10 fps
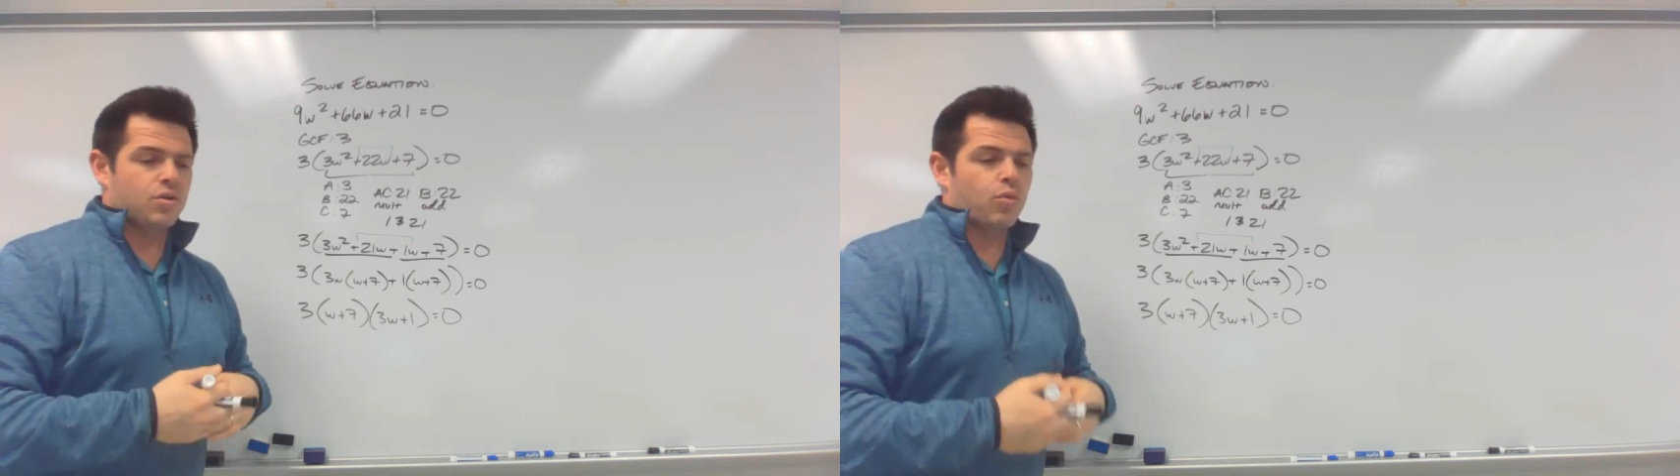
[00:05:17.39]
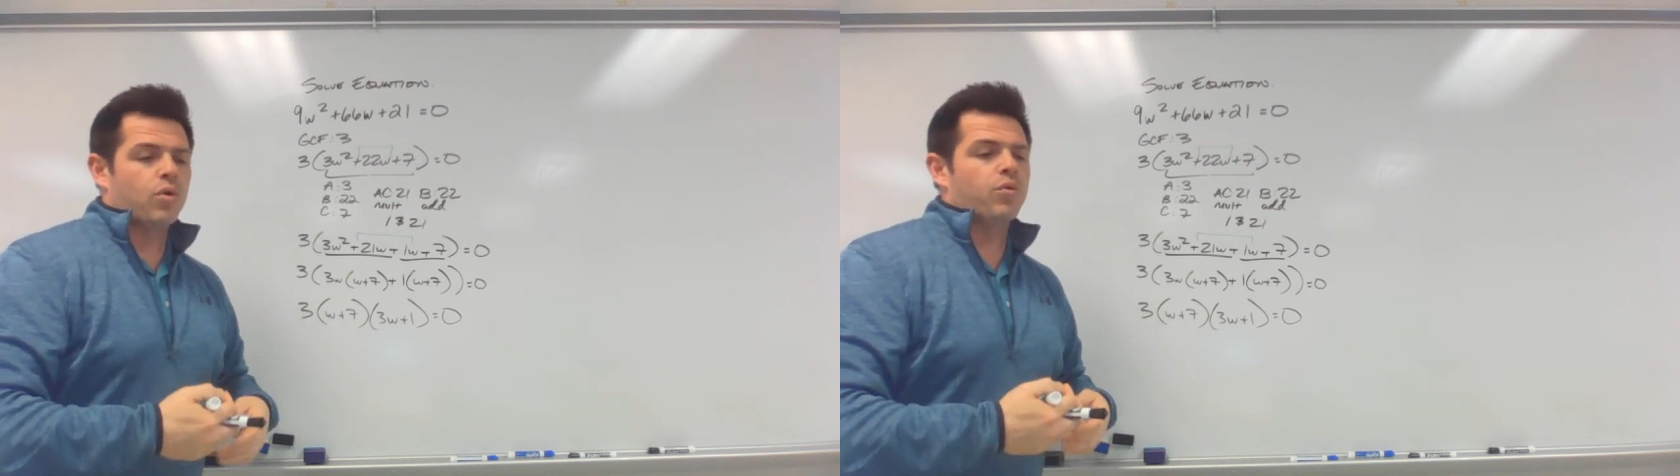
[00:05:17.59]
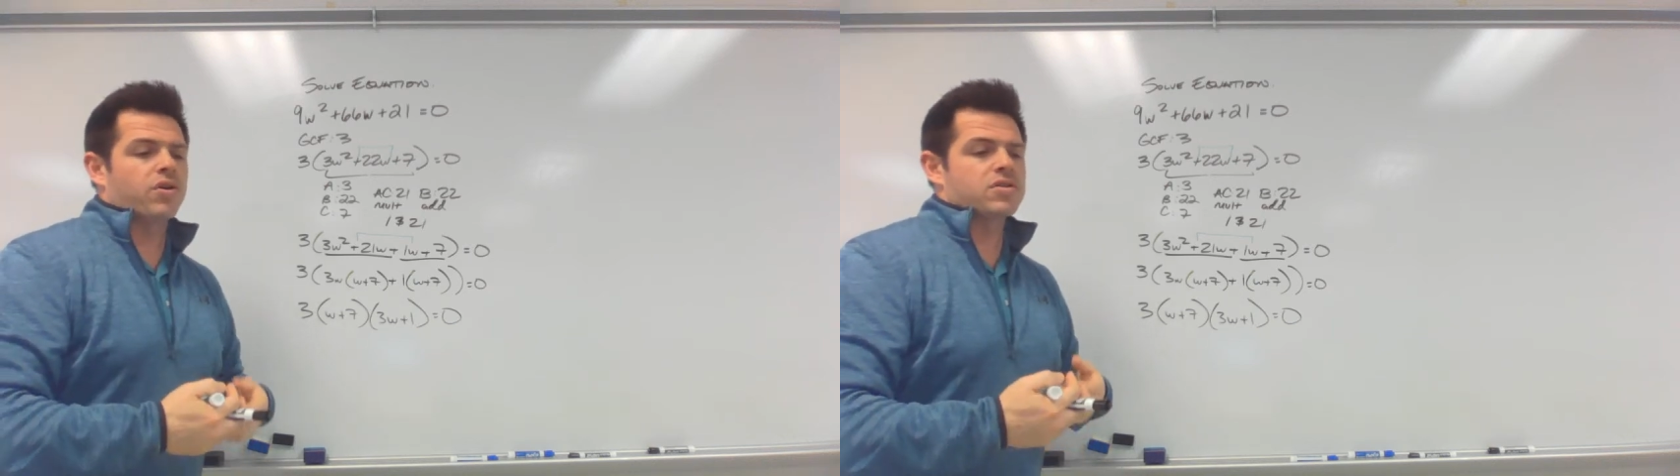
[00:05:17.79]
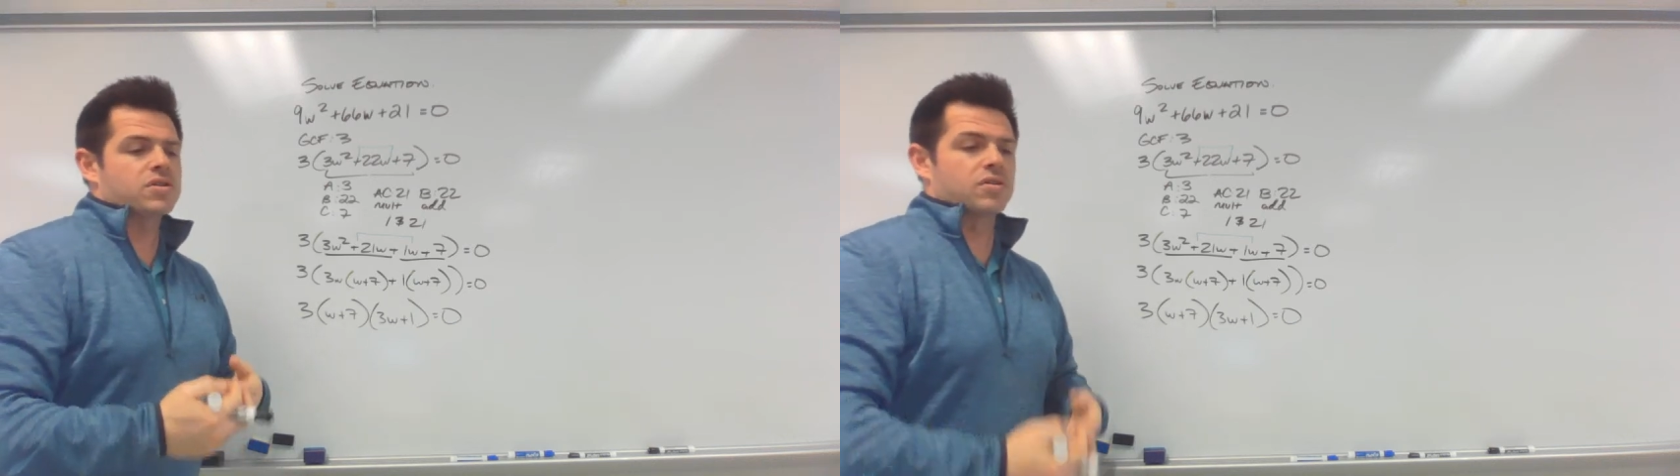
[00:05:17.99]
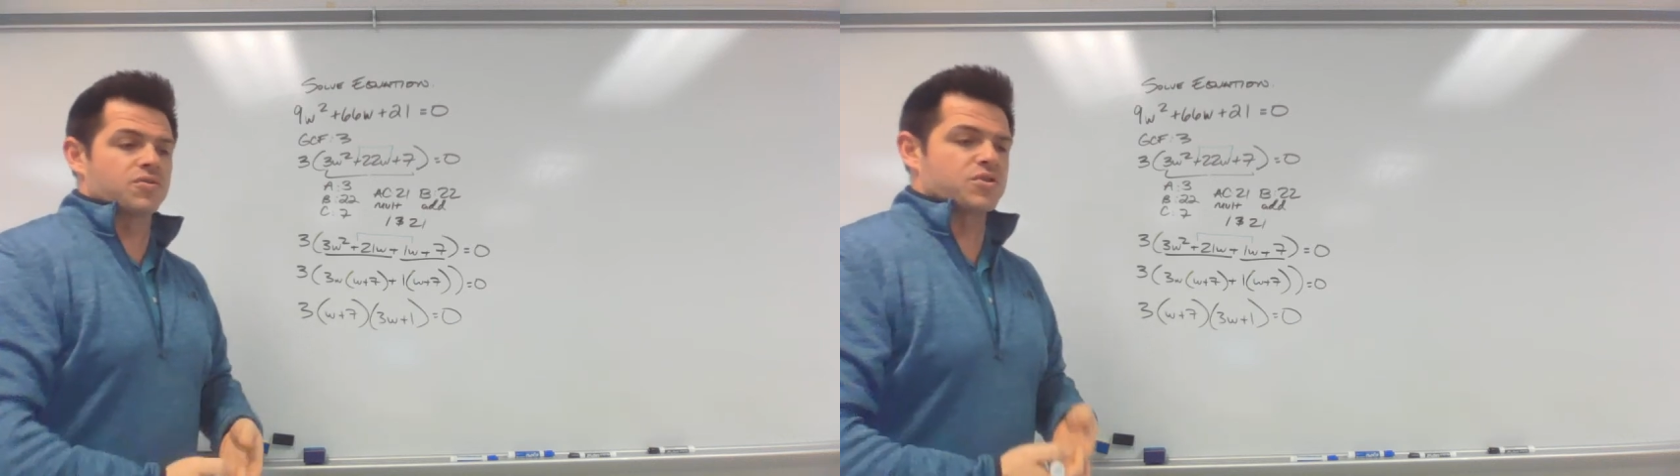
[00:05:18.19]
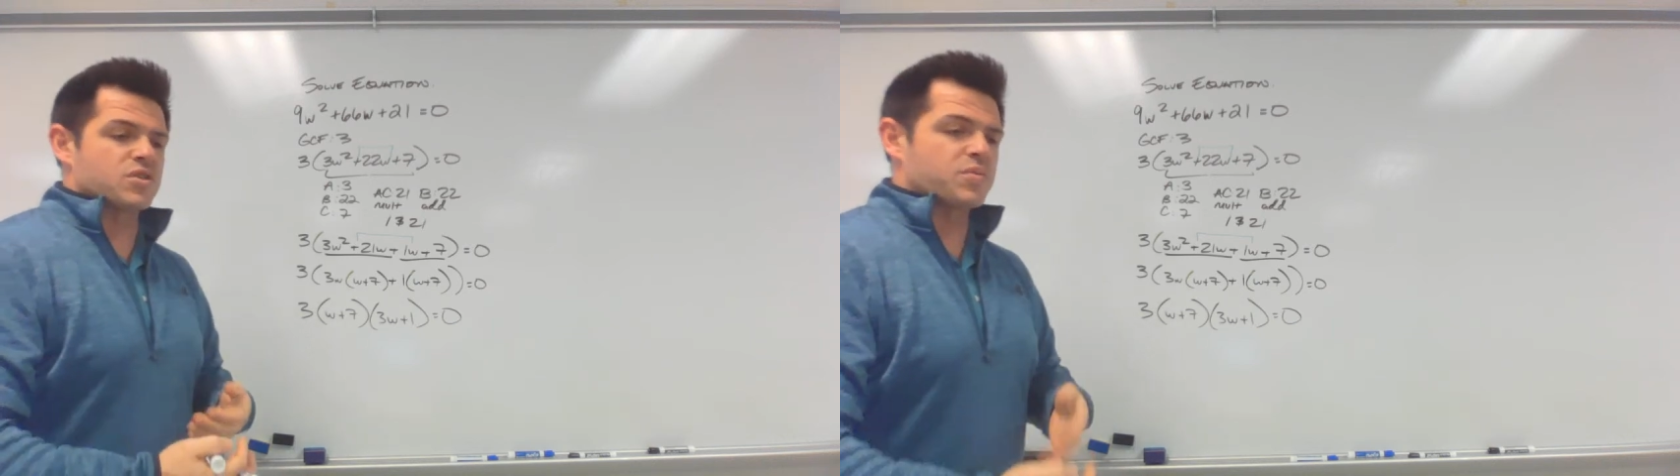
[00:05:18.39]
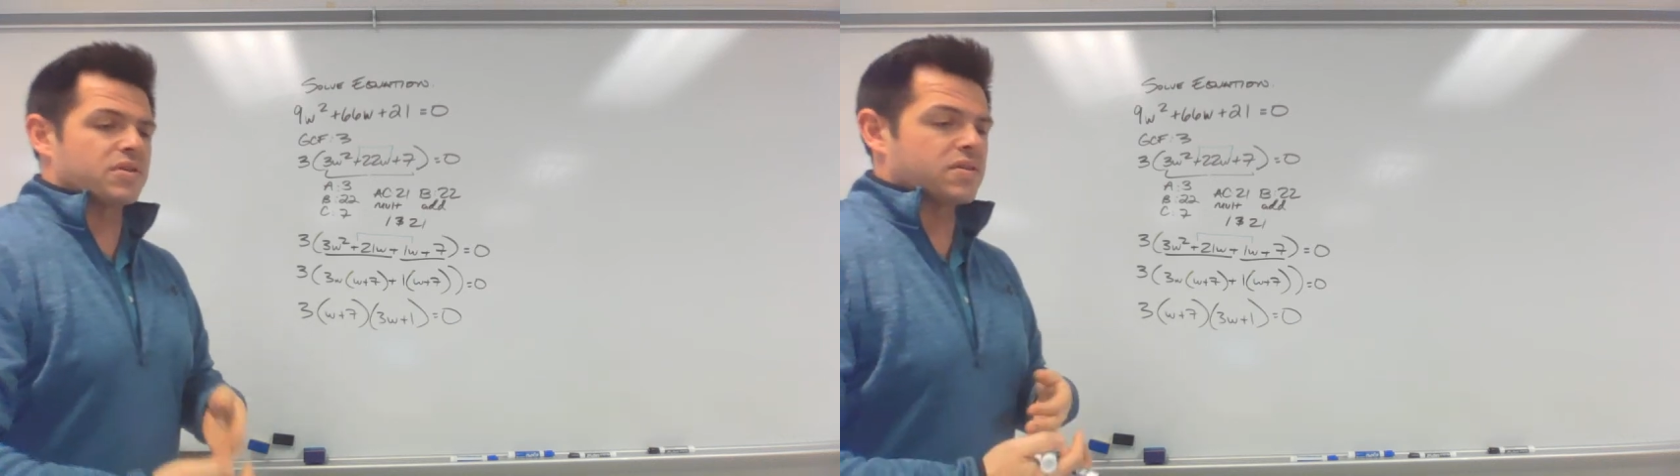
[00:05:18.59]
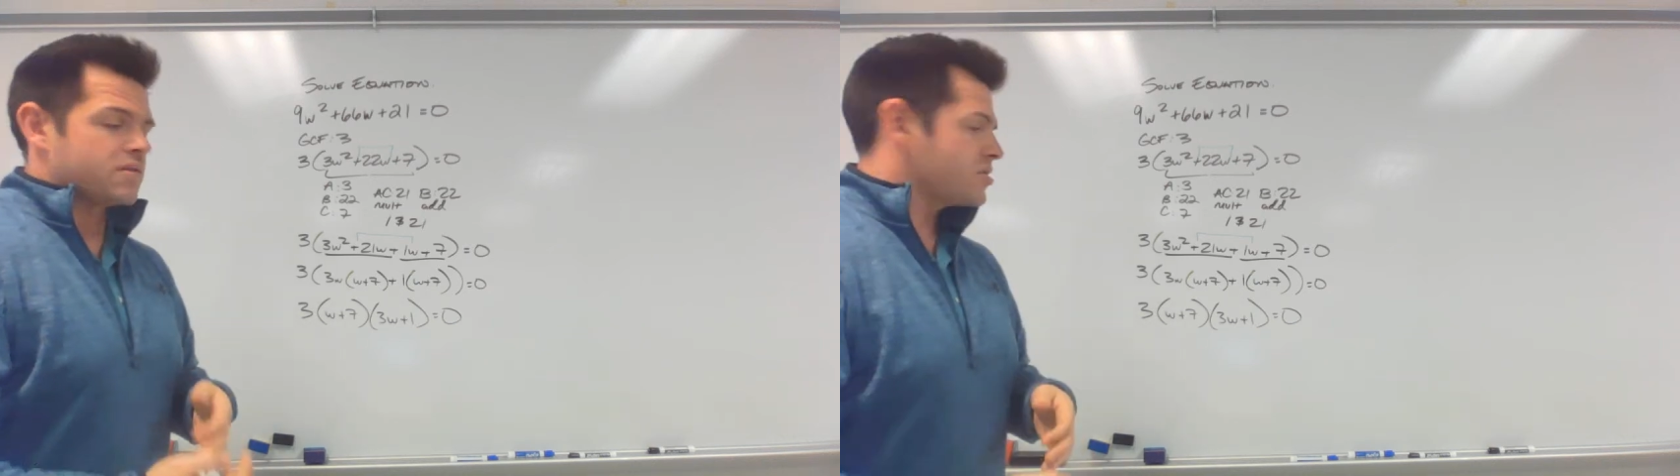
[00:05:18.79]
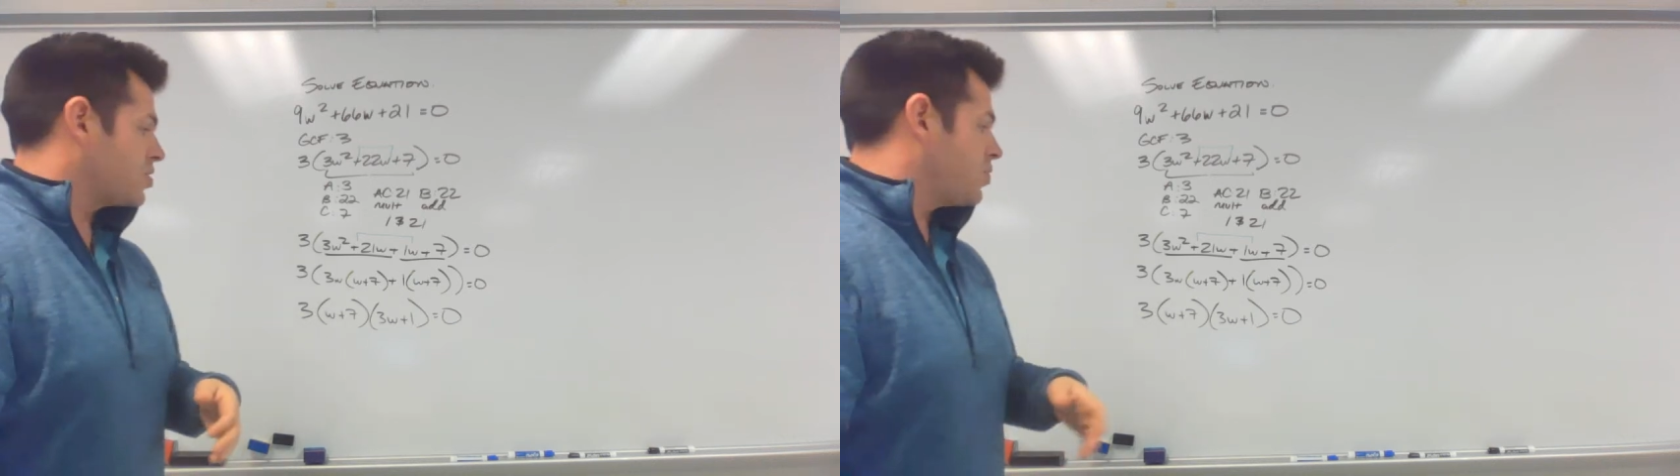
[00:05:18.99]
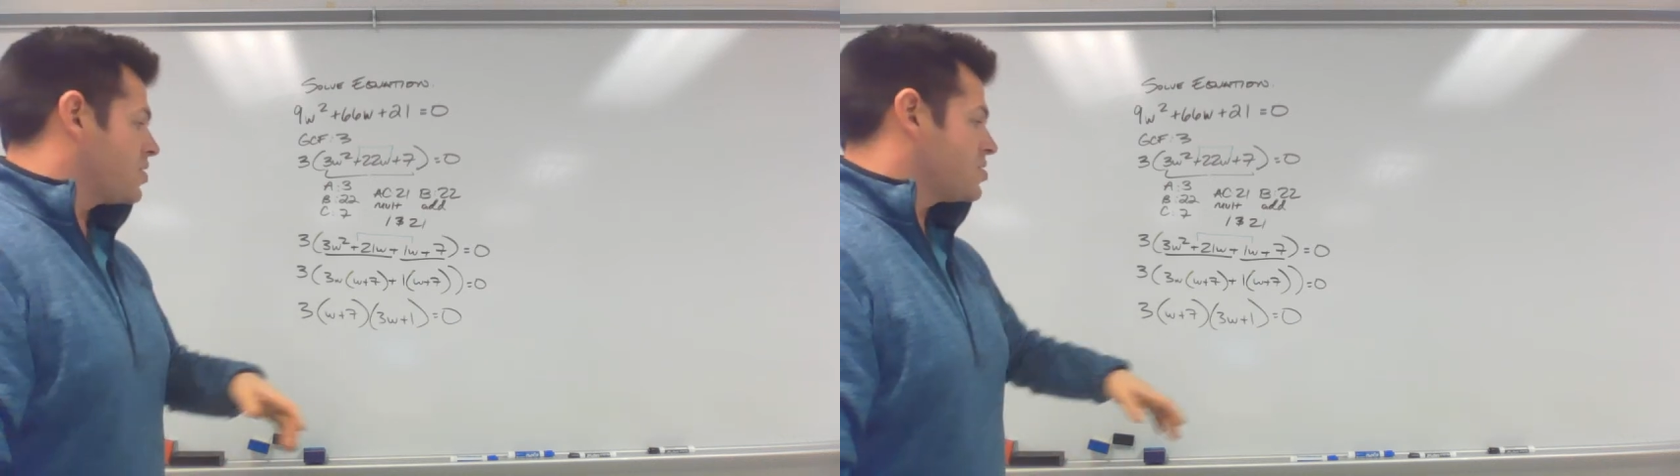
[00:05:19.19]
what would our solutions be to this
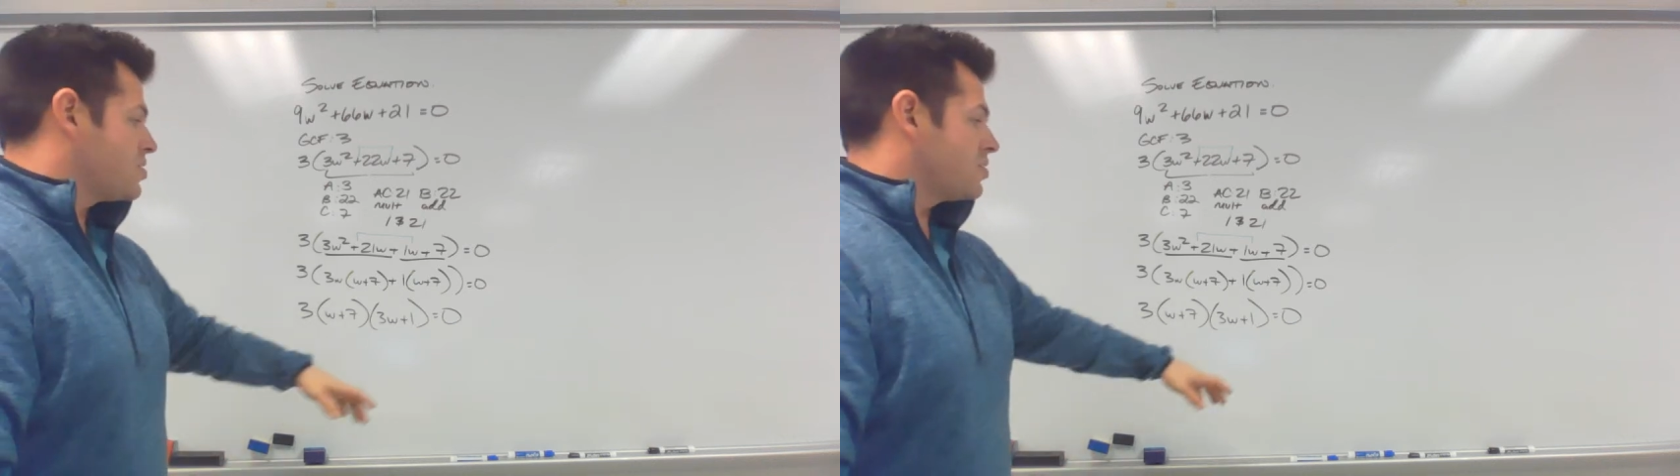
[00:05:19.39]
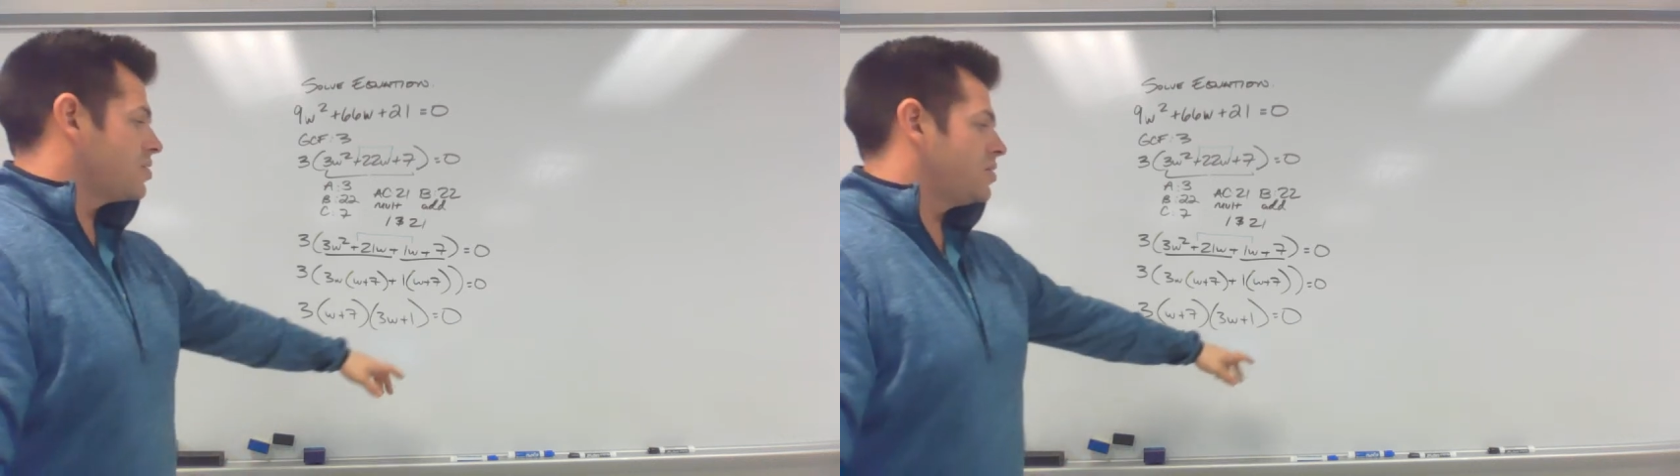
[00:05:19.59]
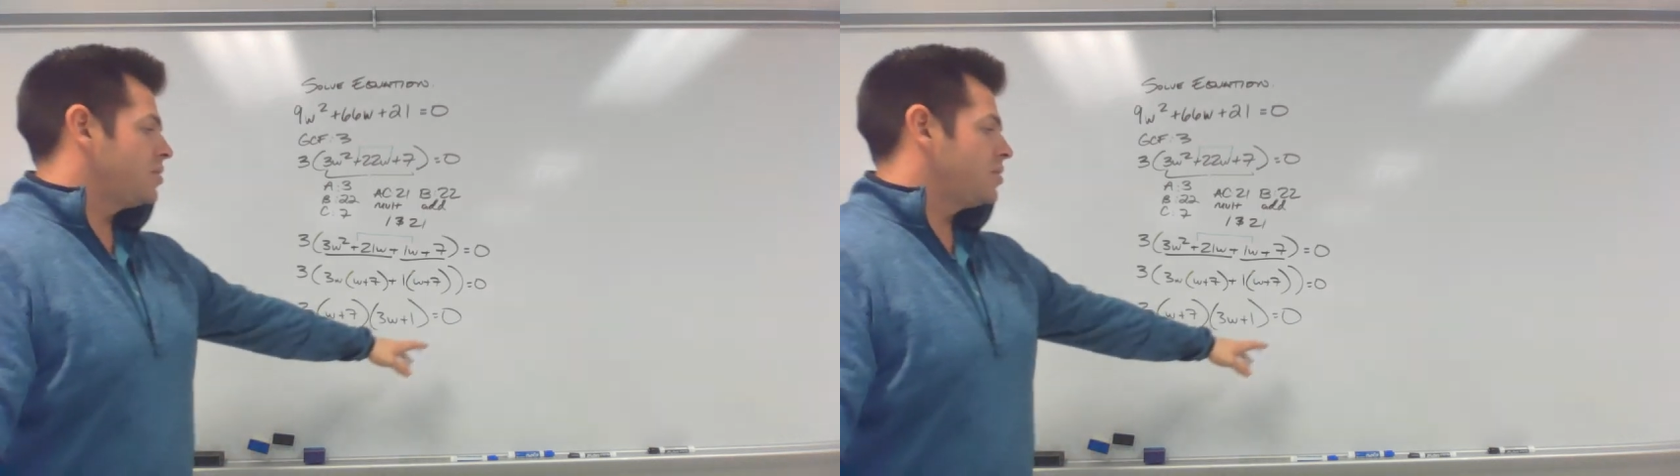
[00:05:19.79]
equation